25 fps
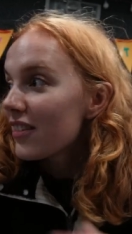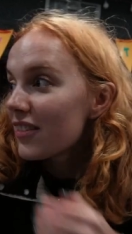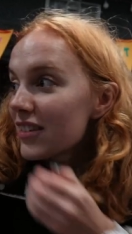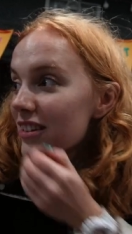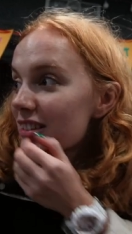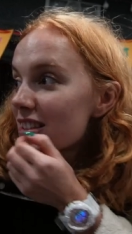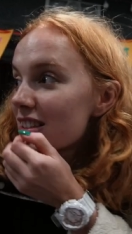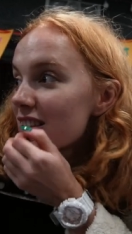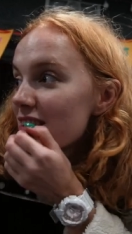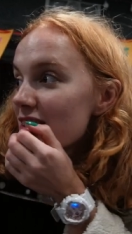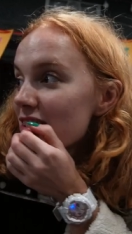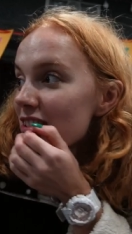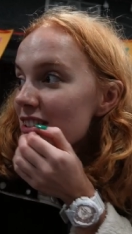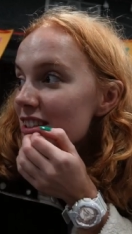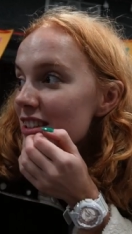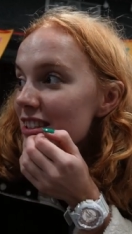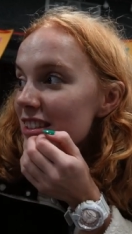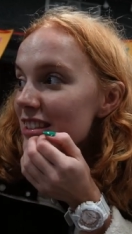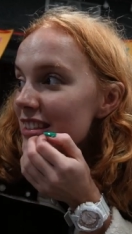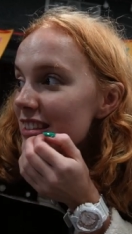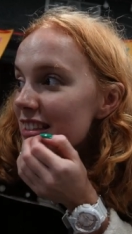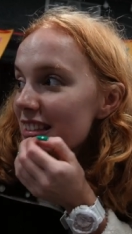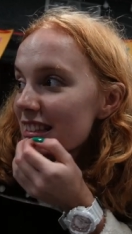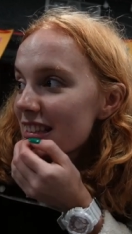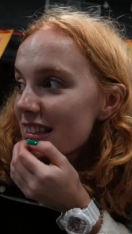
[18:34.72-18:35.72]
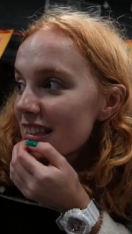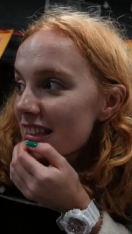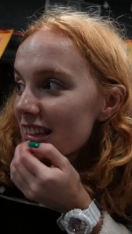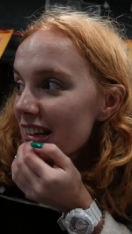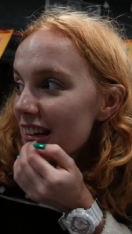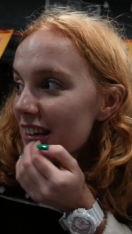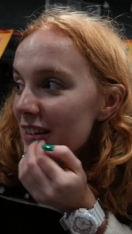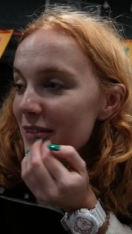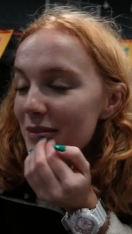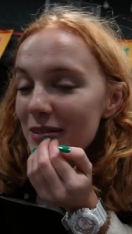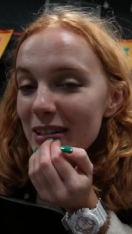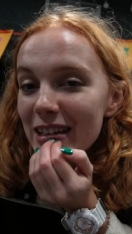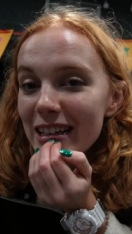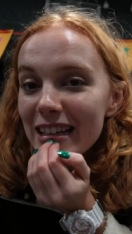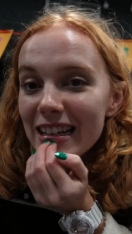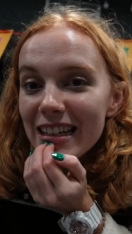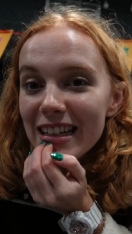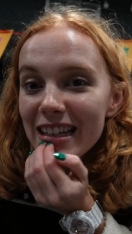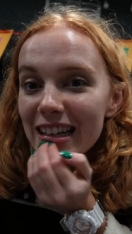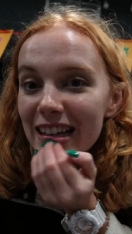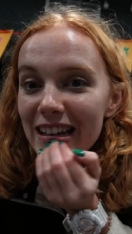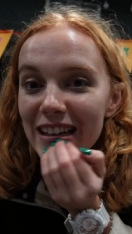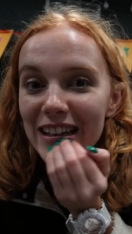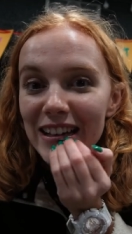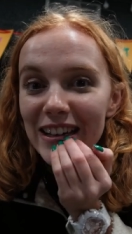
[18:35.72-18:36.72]
which is just going to yeah. be
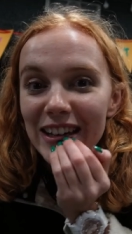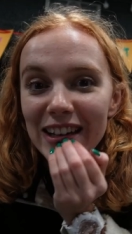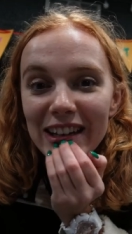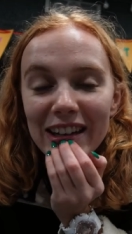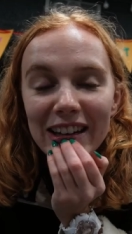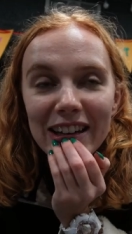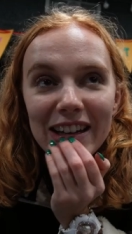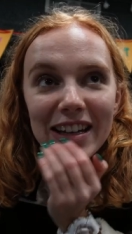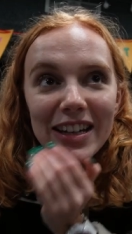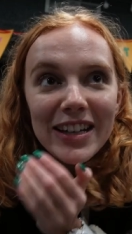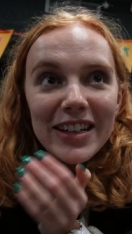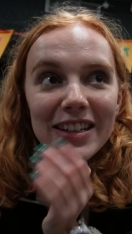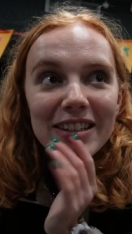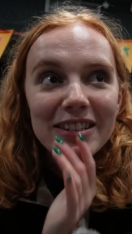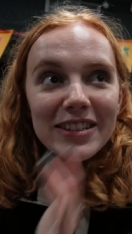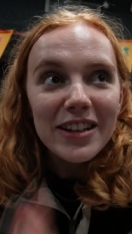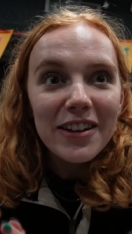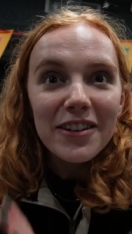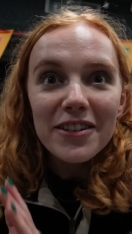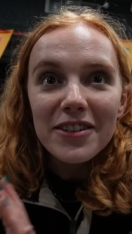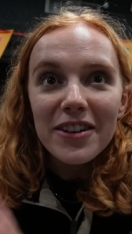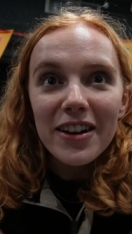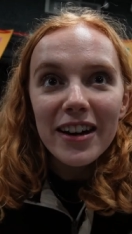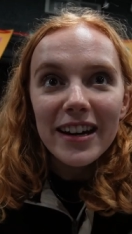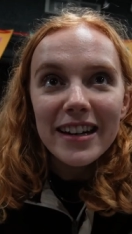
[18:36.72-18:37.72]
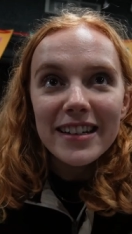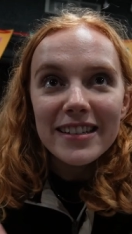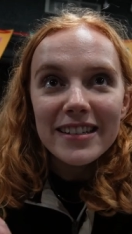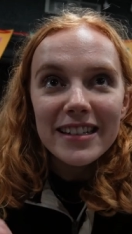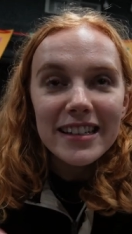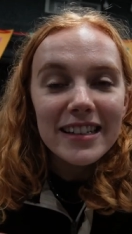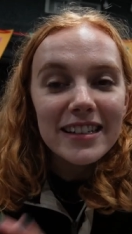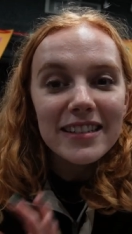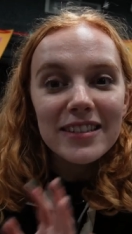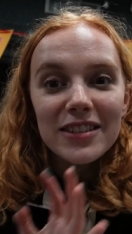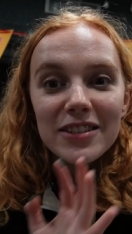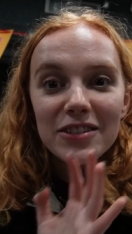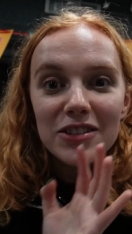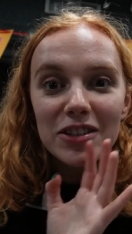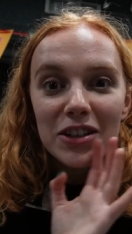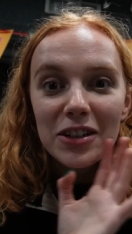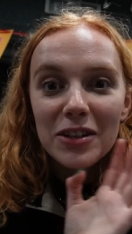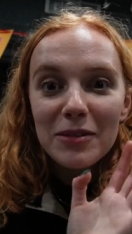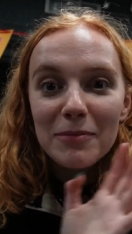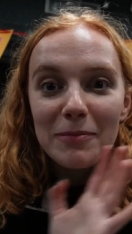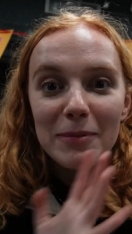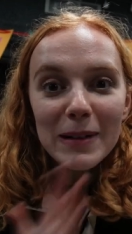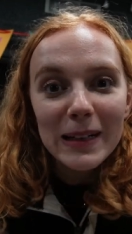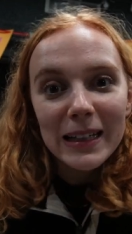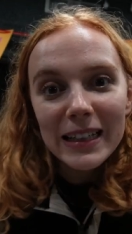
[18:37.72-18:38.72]
so crazy, such a
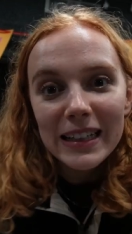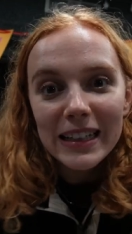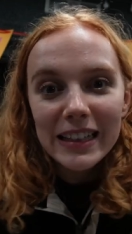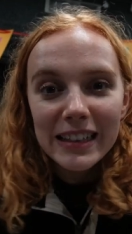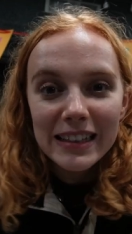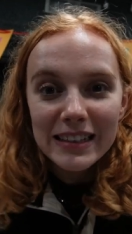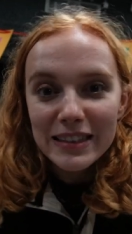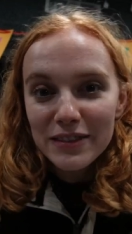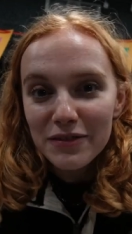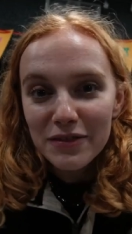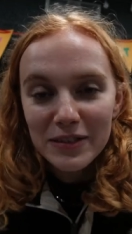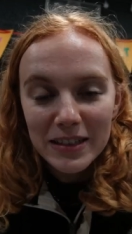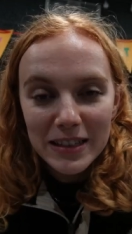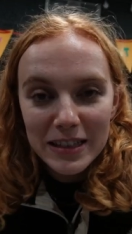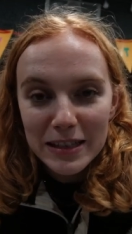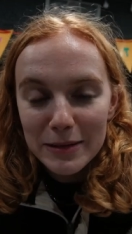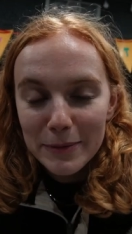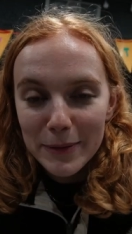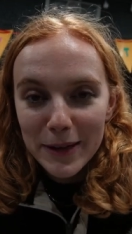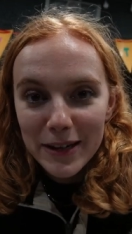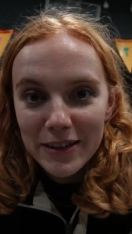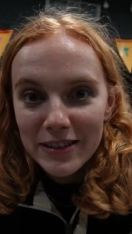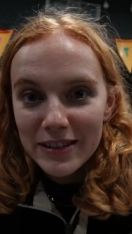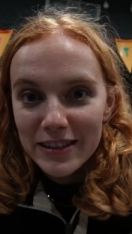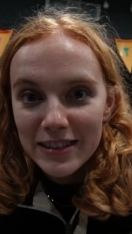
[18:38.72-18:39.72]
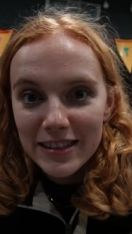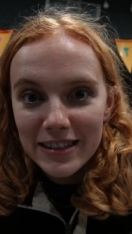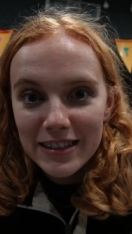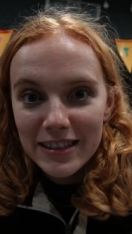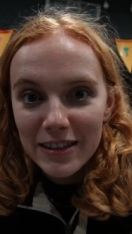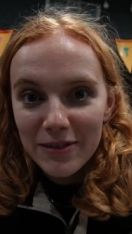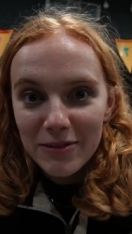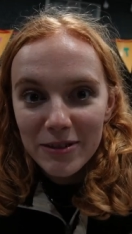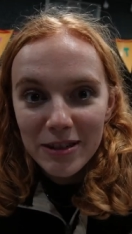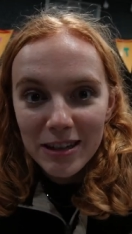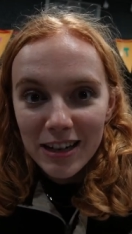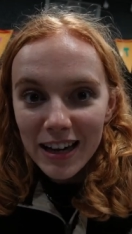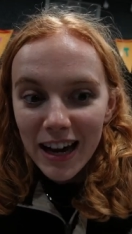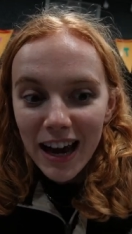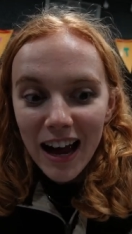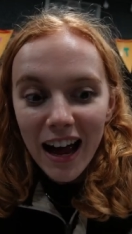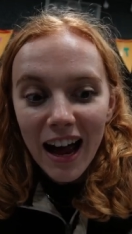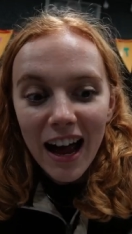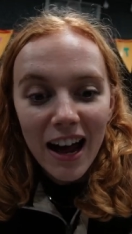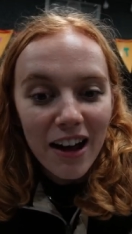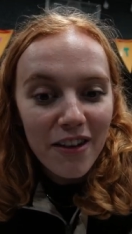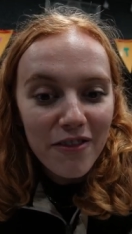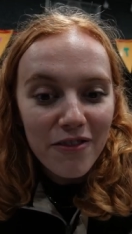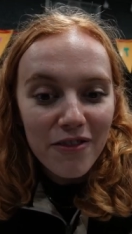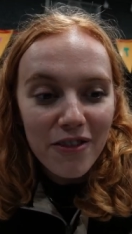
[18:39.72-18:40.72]
completely different experience that we're going to
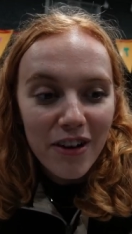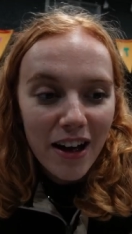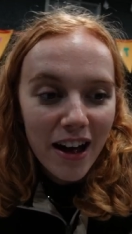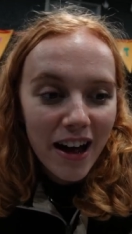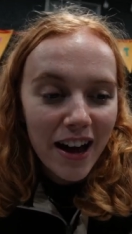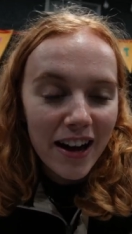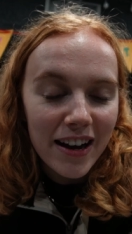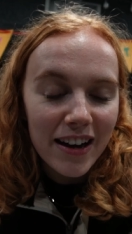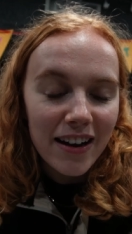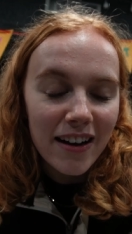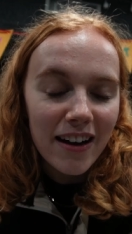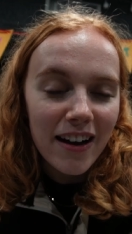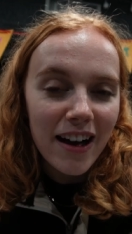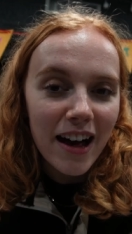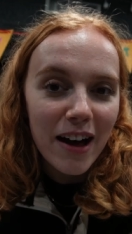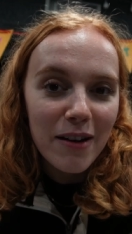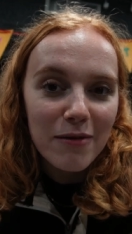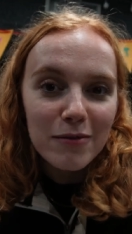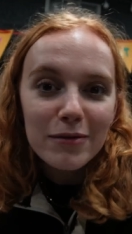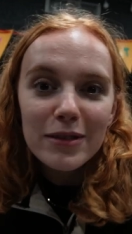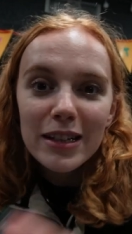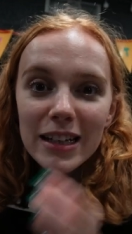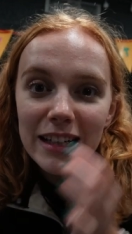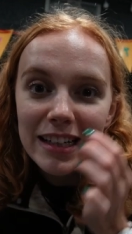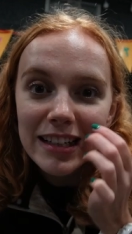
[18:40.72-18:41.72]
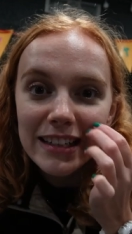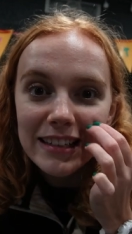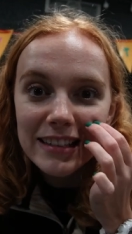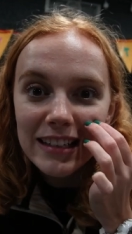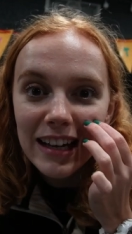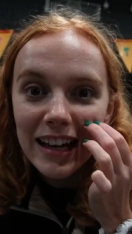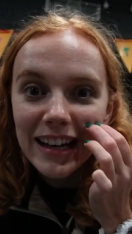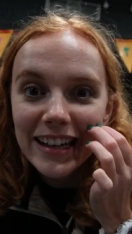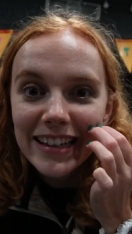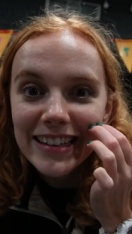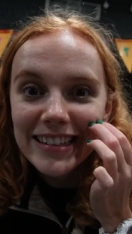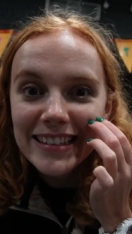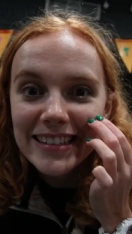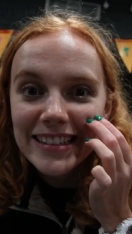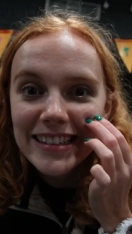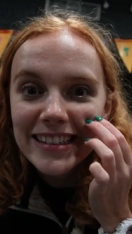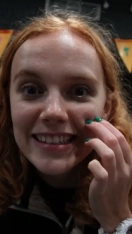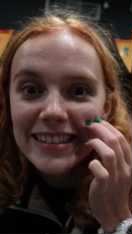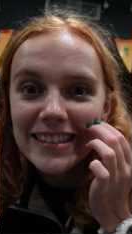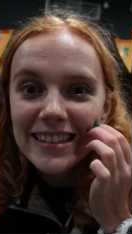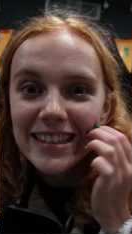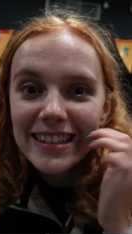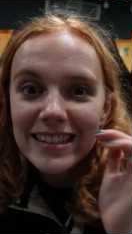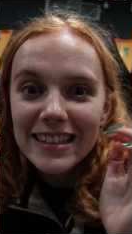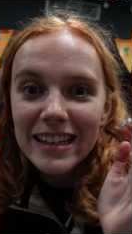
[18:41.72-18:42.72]
have. And I'm really excited
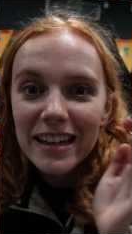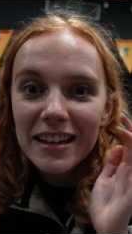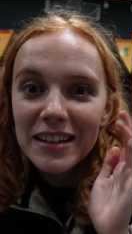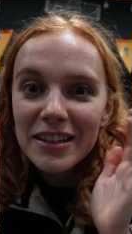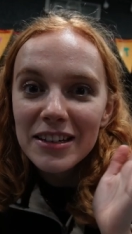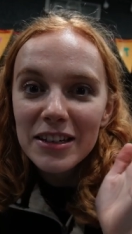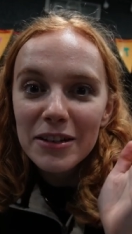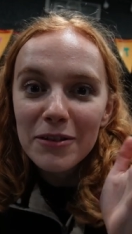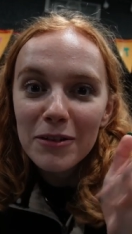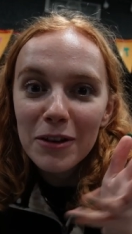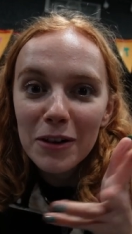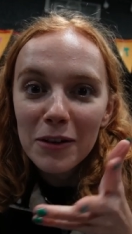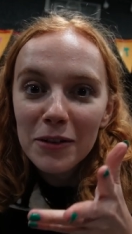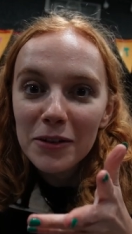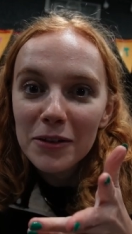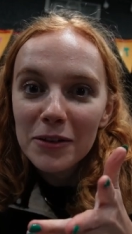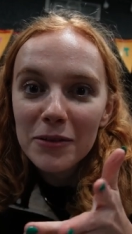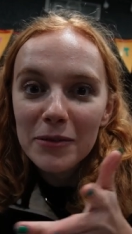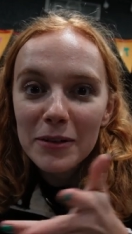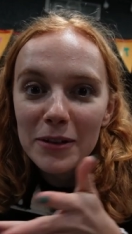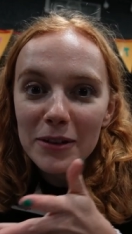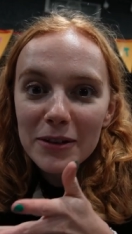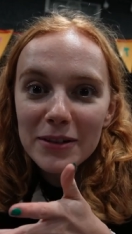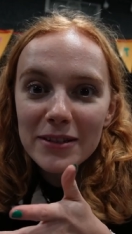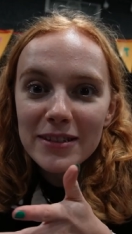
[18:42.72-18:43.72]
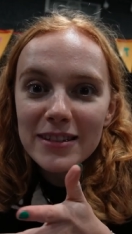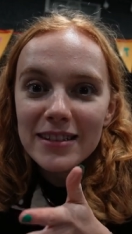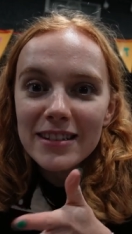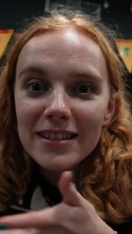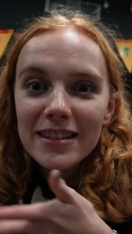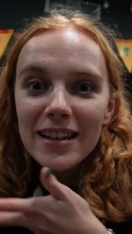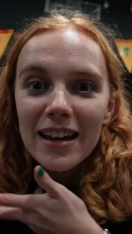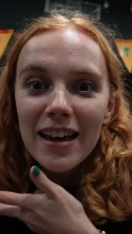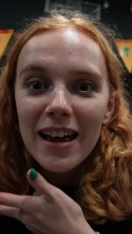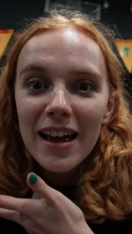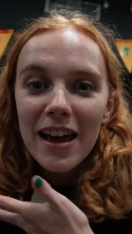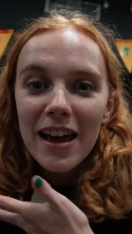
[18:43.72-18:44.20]
to take you along with us